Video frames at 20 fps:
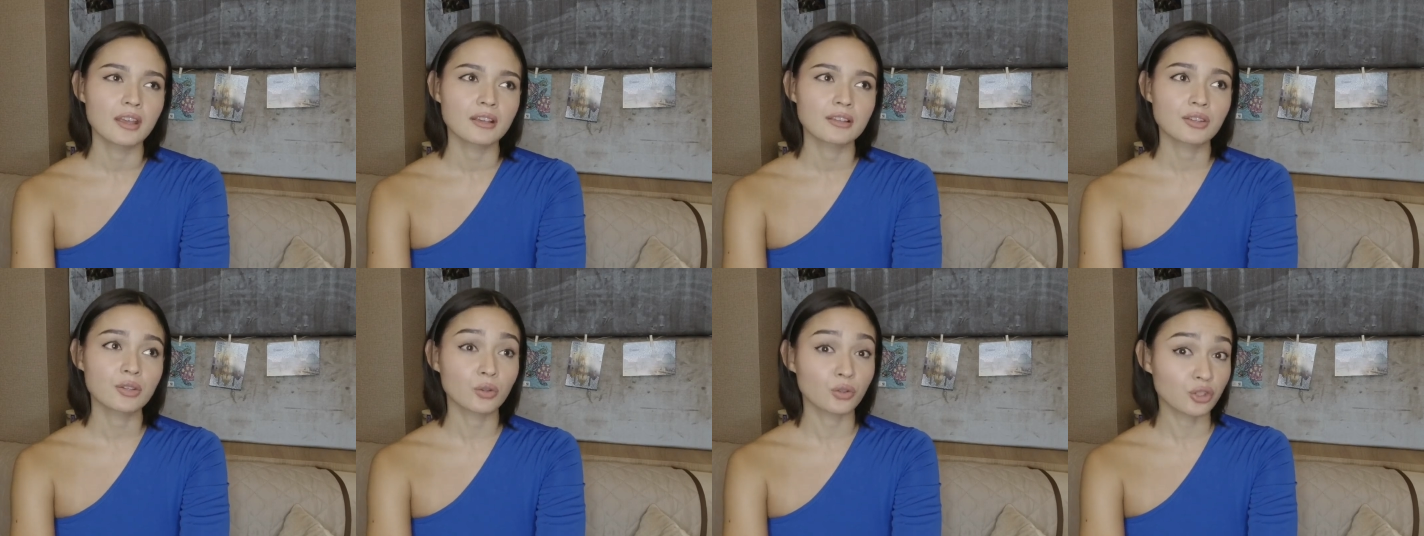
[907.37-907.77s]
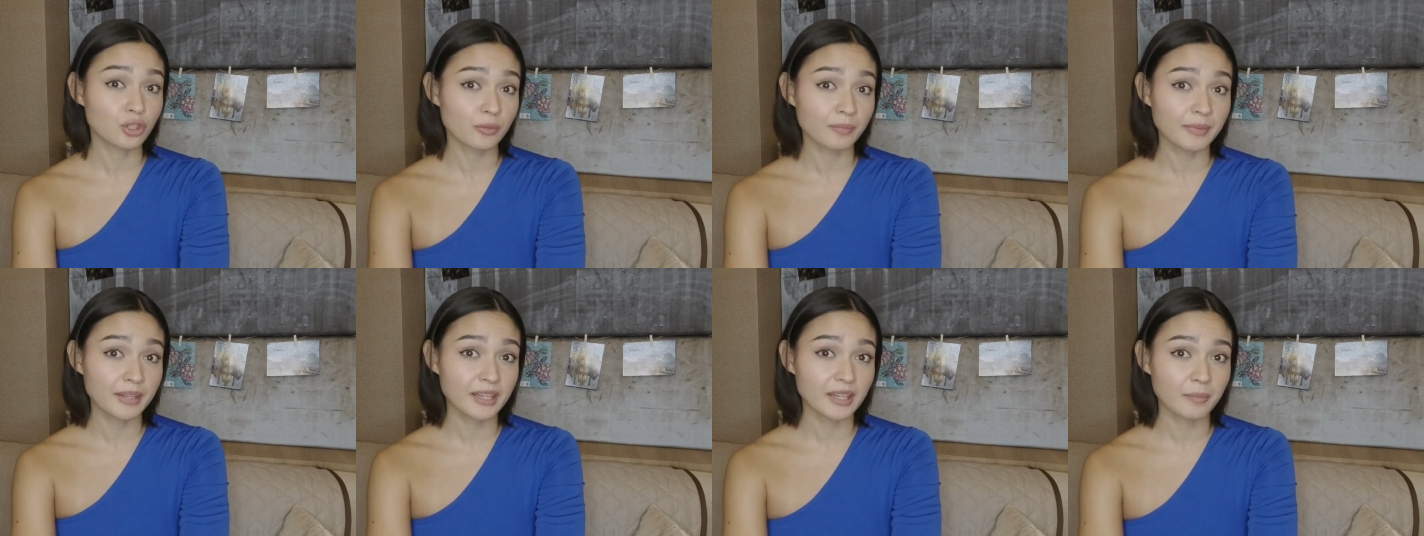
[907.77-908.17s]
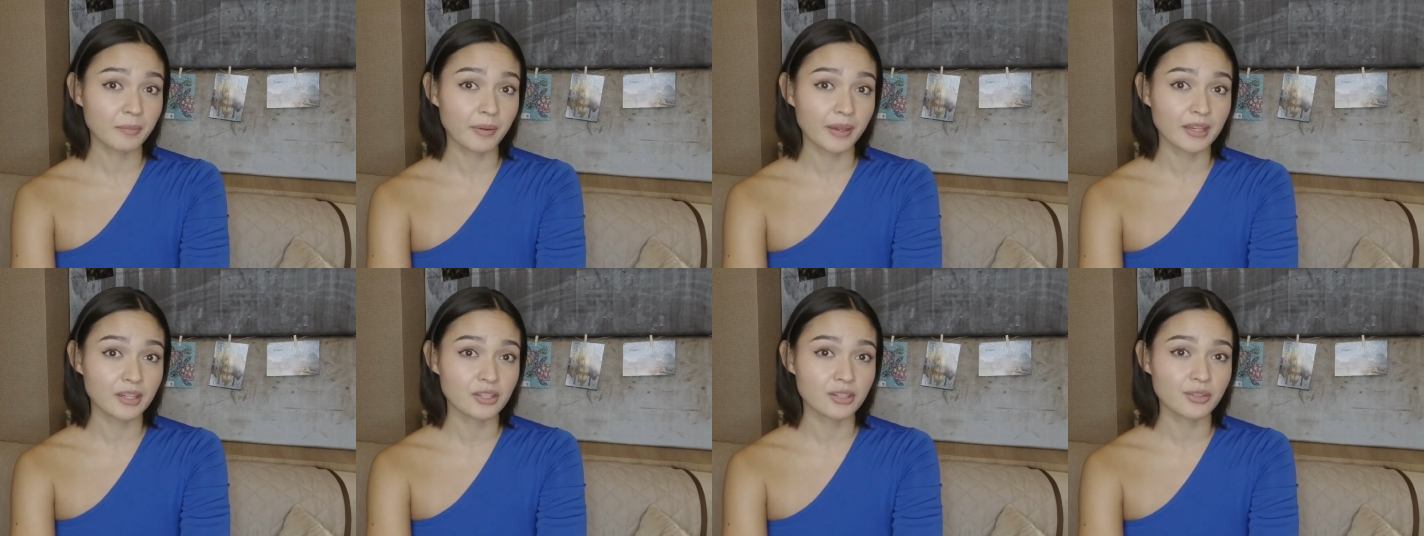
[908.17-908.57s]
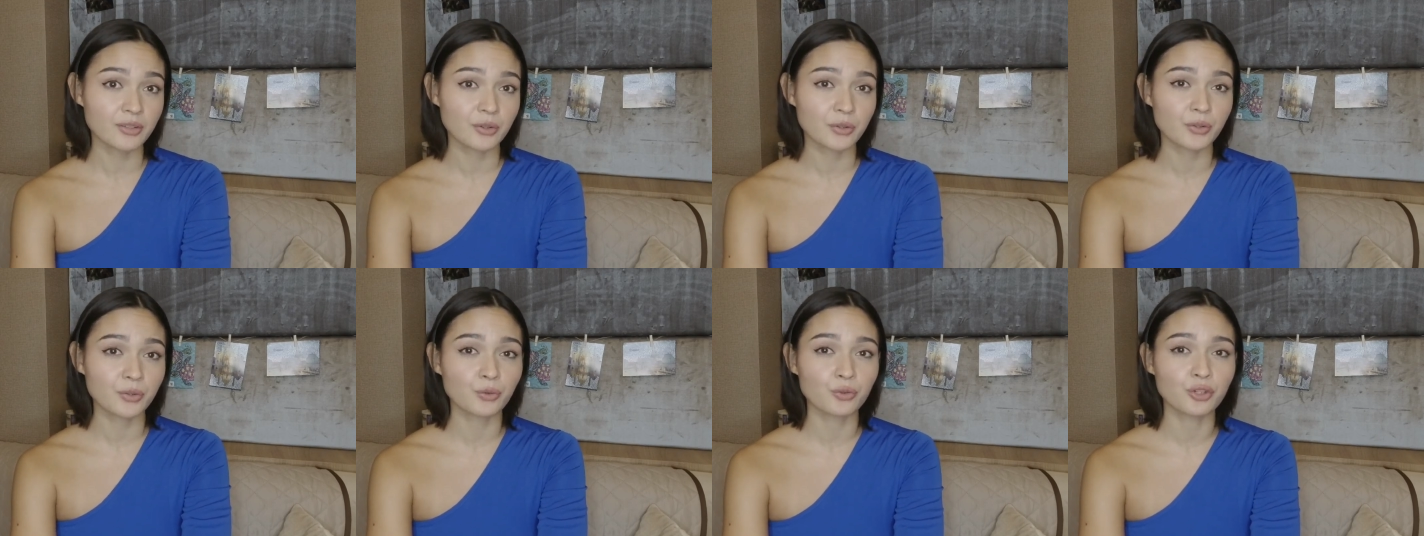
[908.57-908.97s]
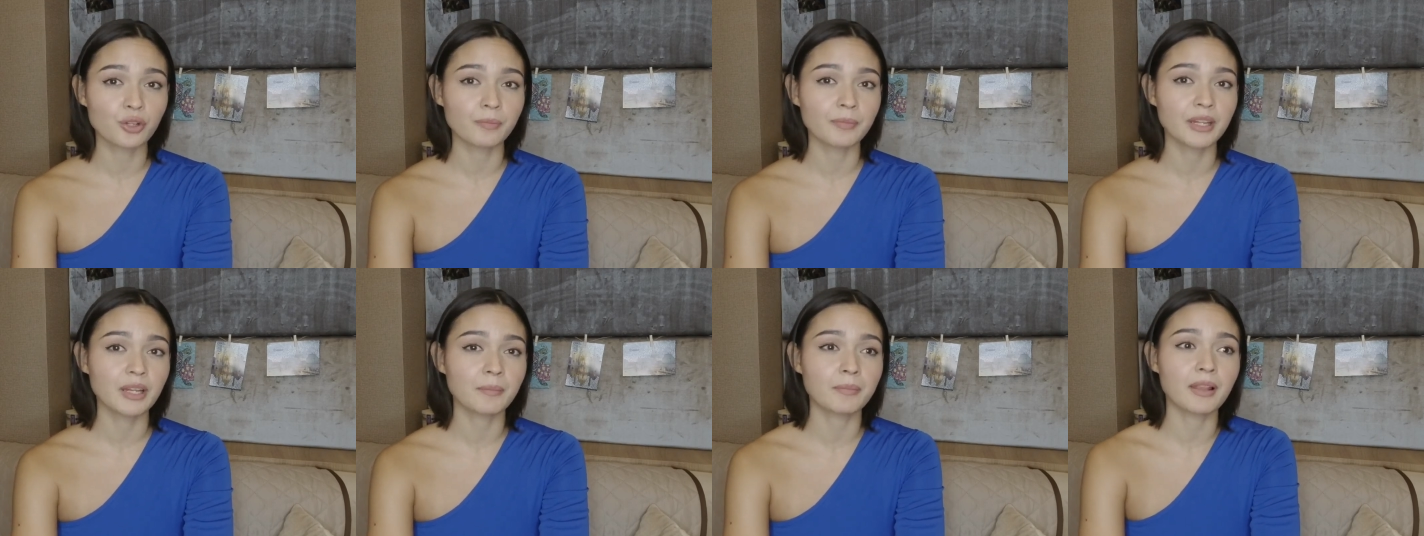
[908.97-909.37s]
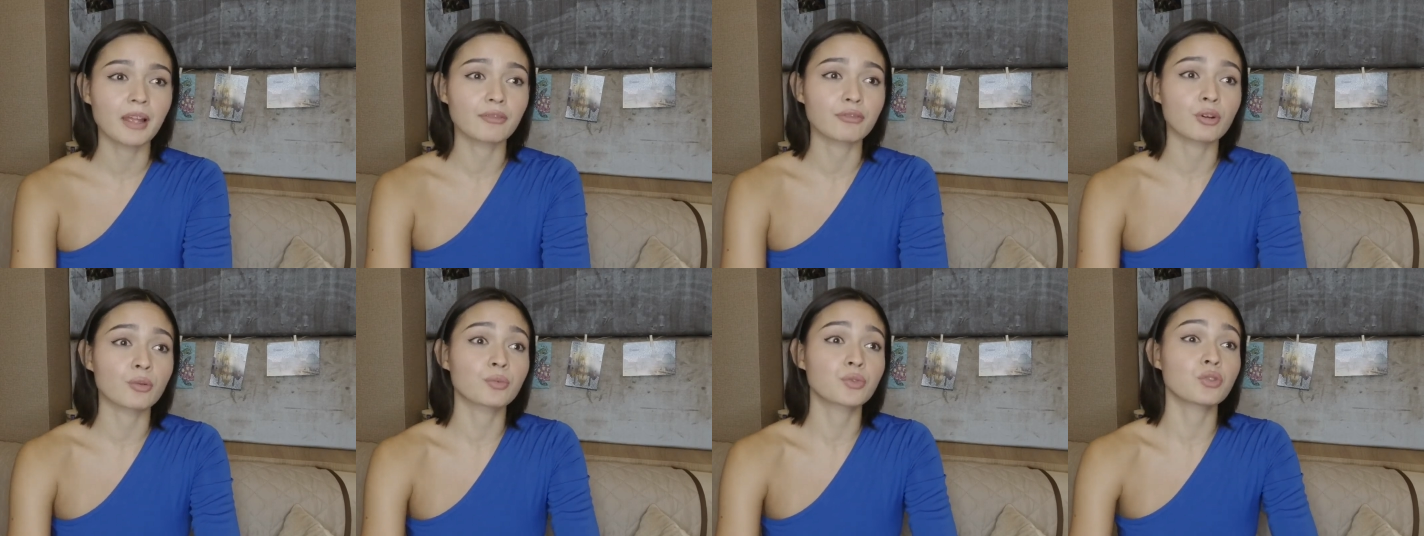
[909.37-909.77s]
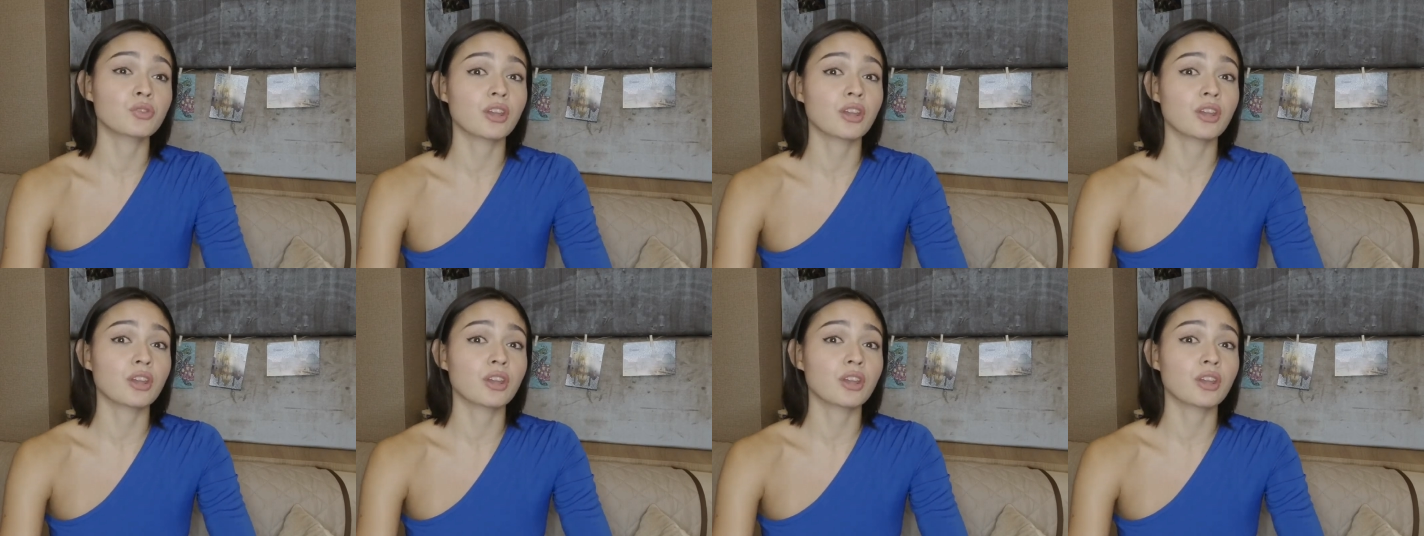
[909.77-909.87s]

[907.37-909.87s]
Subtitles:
social media pages or social media platforms,